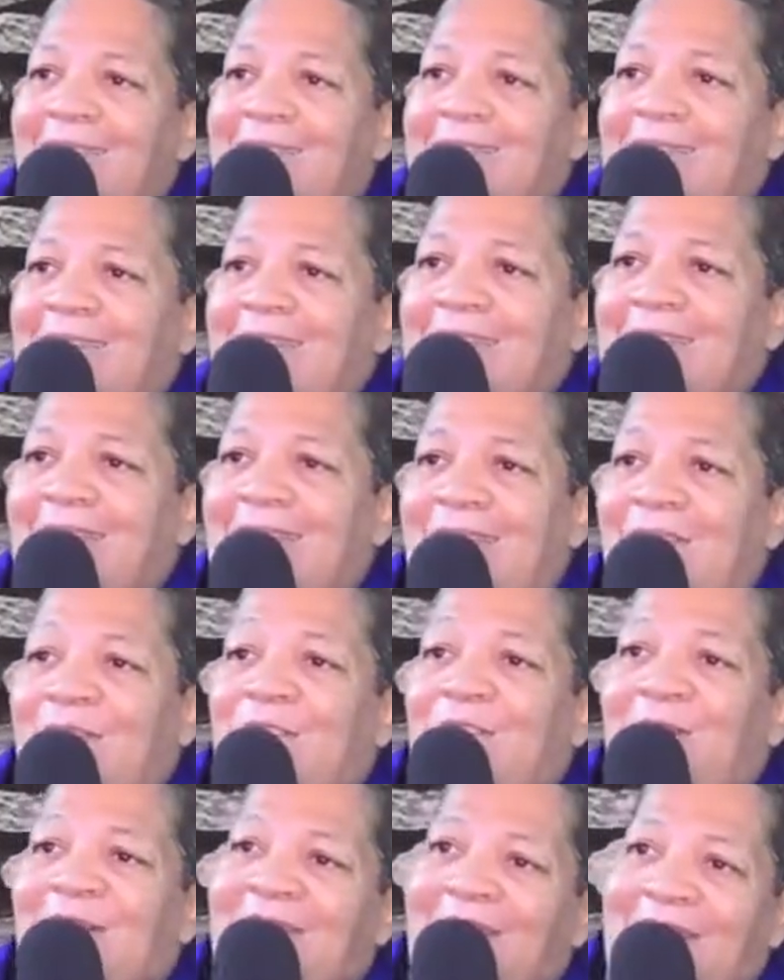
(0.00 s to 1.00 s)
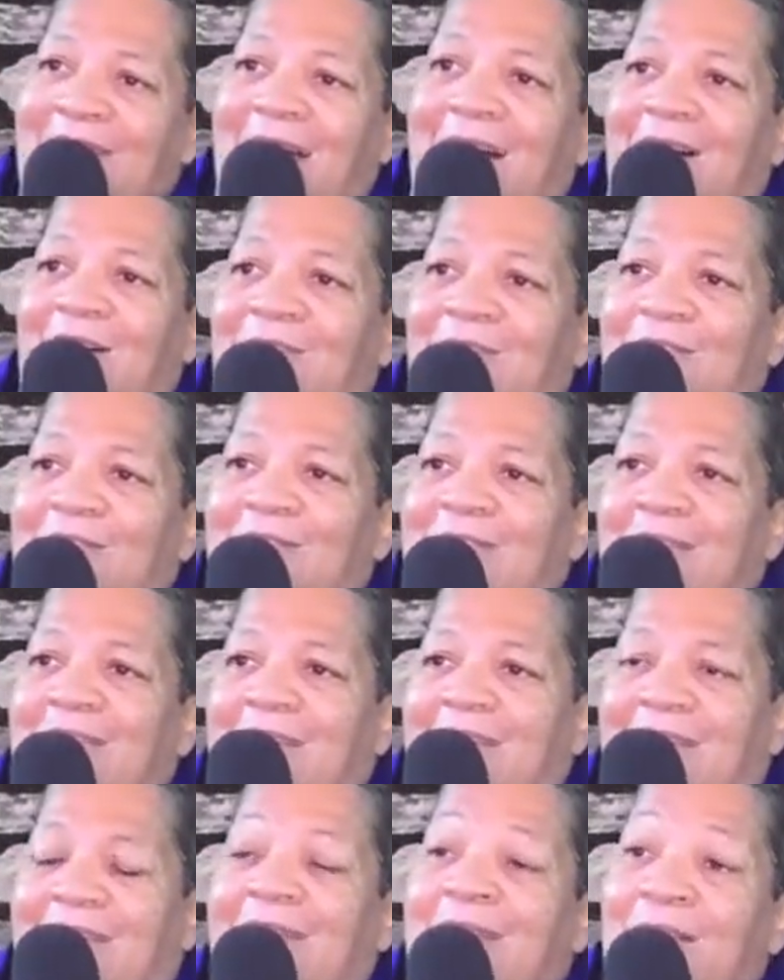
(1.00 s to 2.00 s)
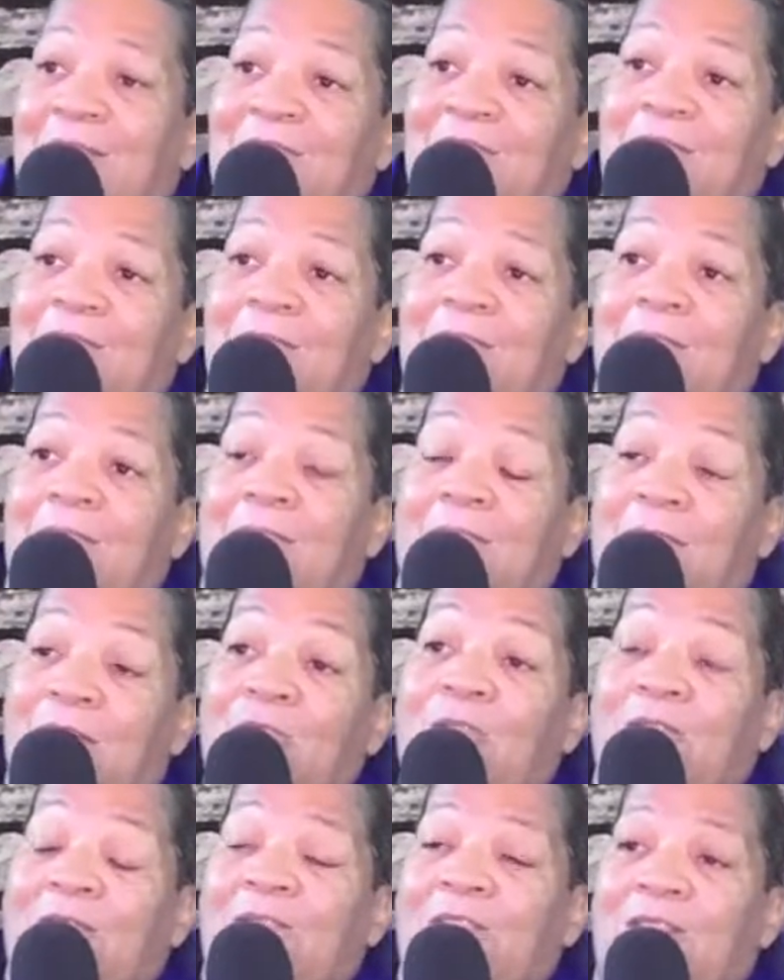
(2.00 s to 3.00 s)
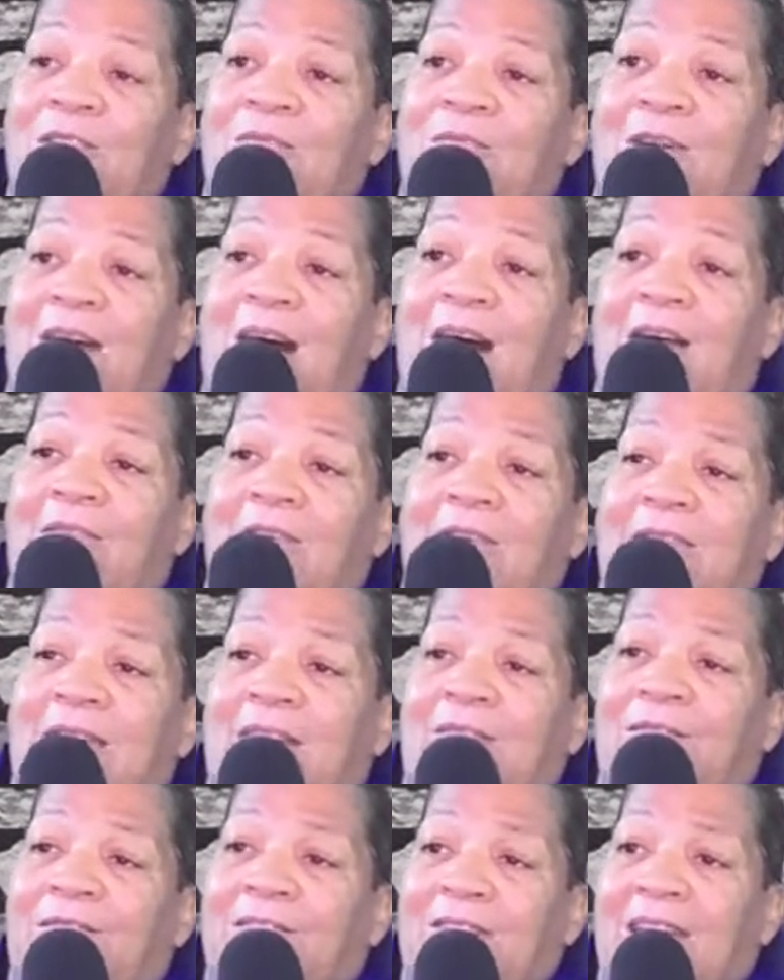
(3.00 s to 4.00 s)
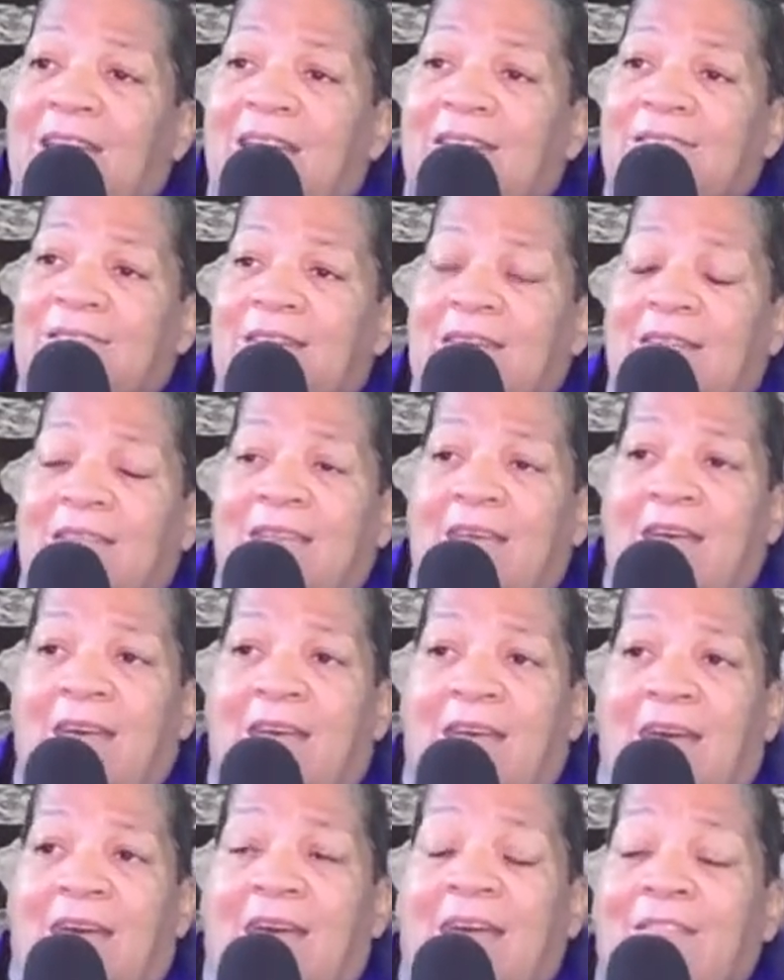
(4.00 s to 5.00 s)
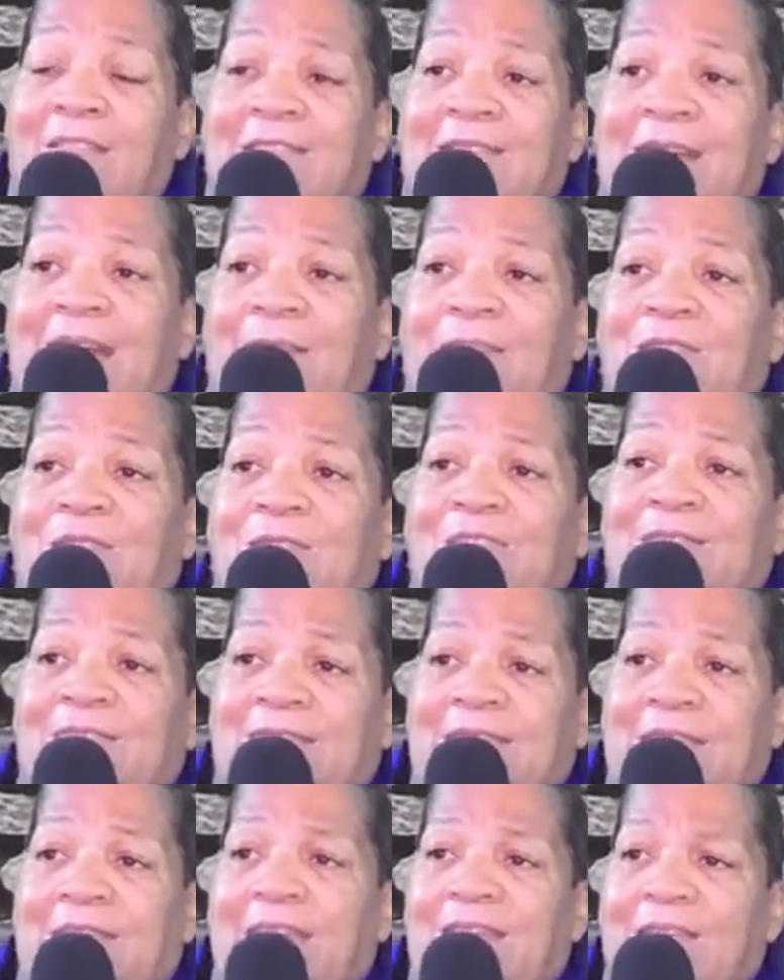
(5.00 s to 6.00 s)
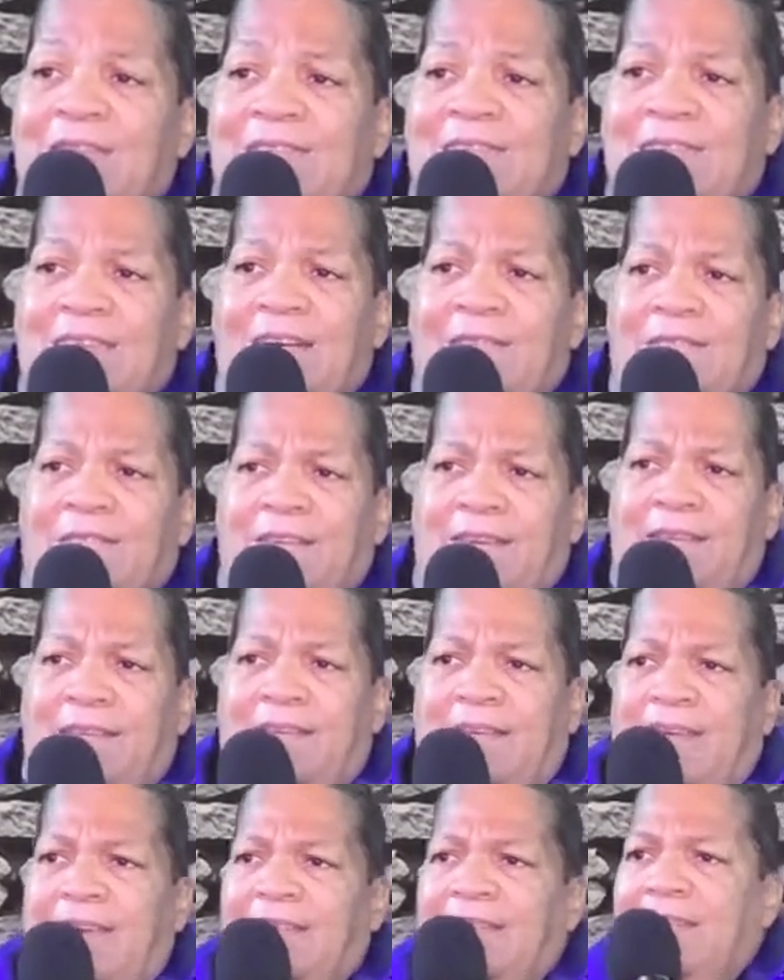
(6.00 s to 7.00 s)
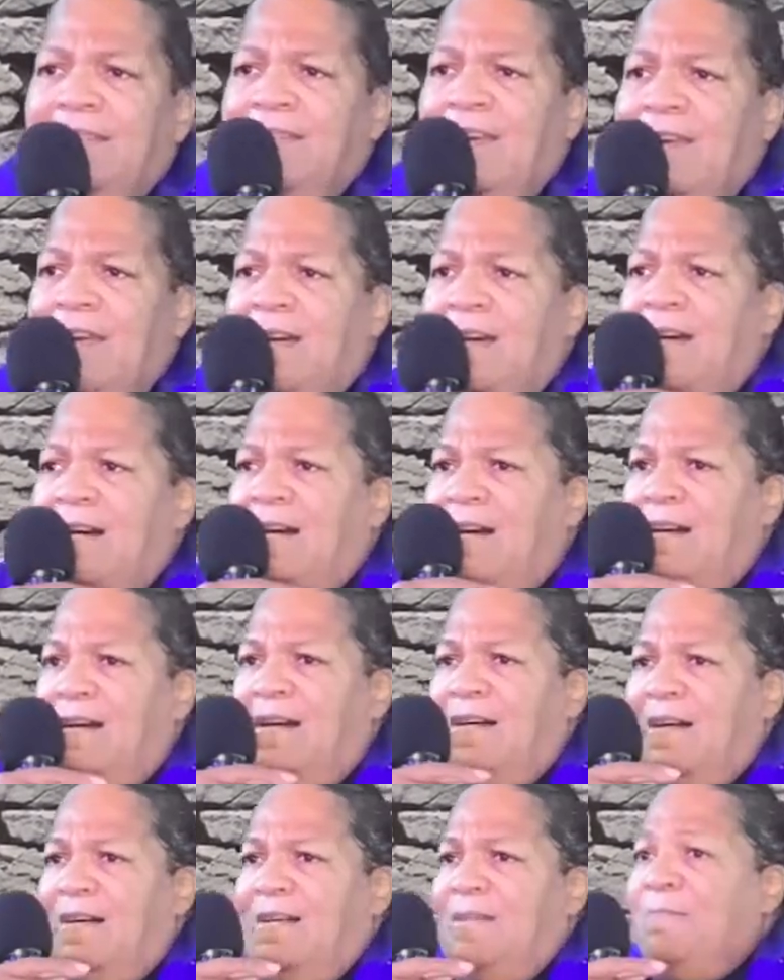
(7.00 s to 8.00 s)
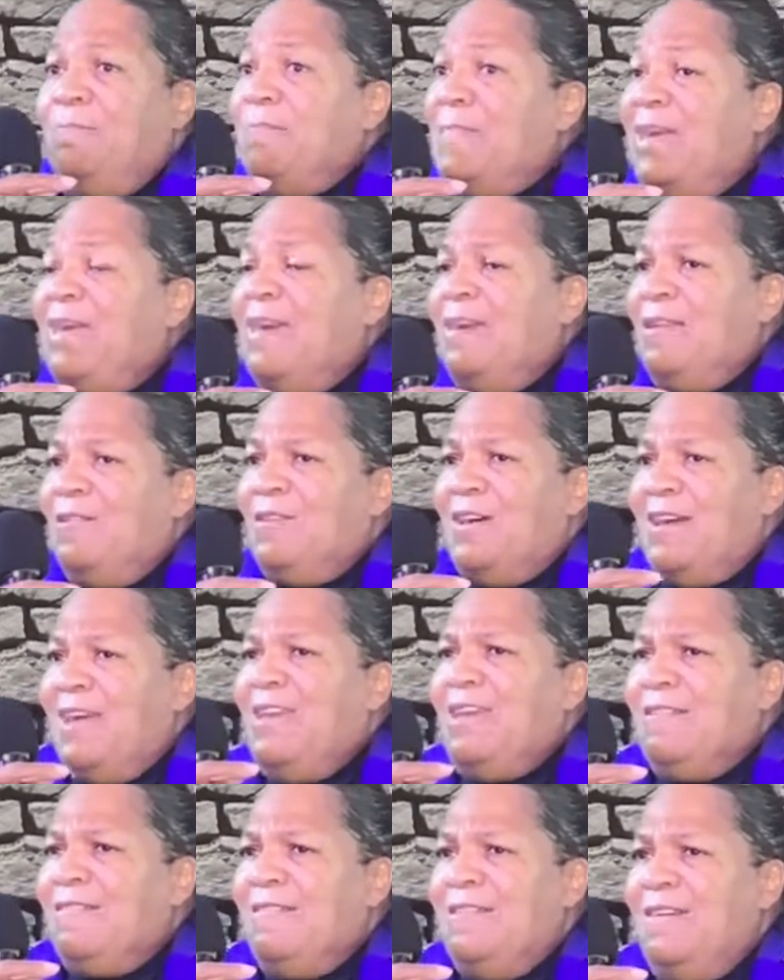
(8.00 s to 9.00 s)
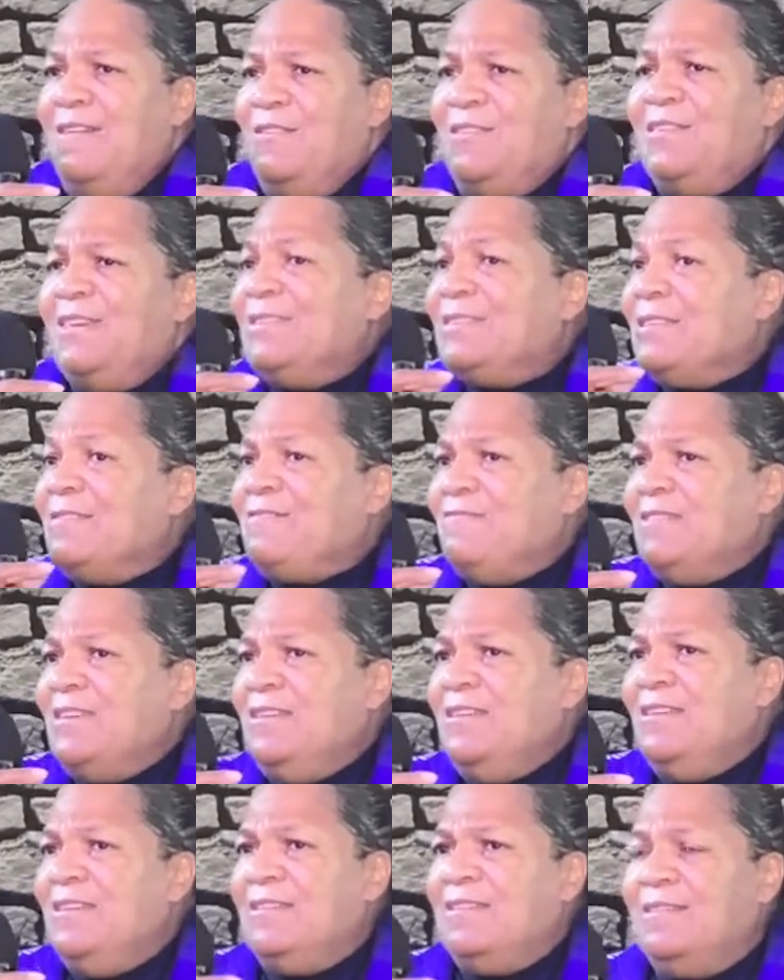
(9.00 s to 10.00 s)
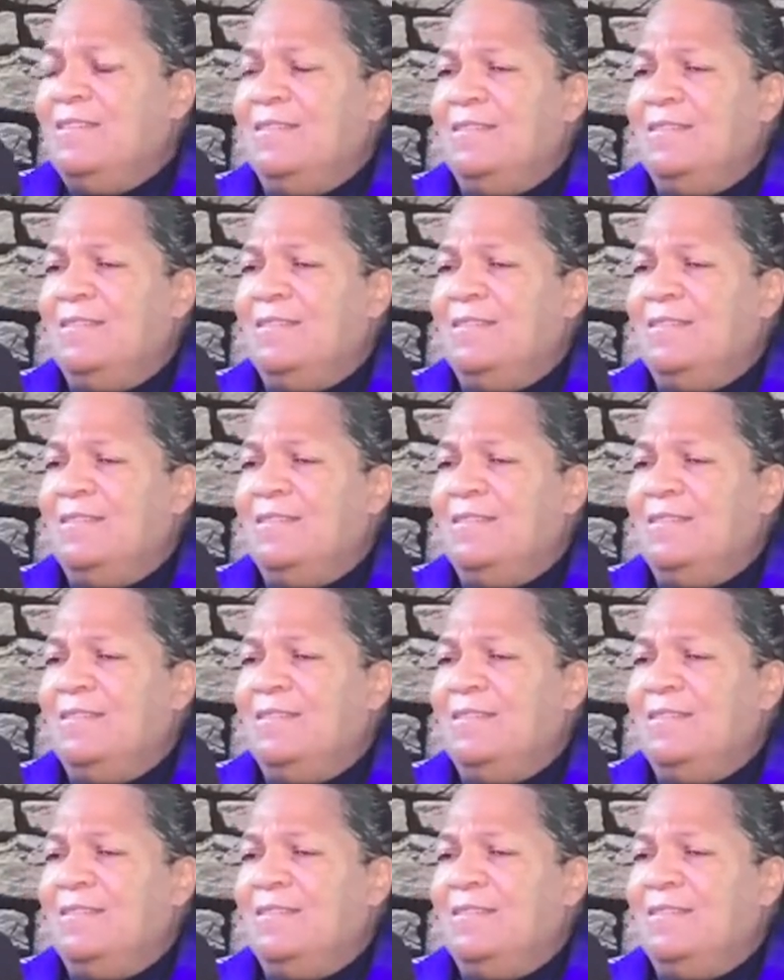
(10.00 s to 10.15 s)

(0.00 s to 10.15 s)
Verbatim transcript: then if you allow him to move you out of that flesh, and every time you see yourself getting uh, uh, mad or angry or disagreeing,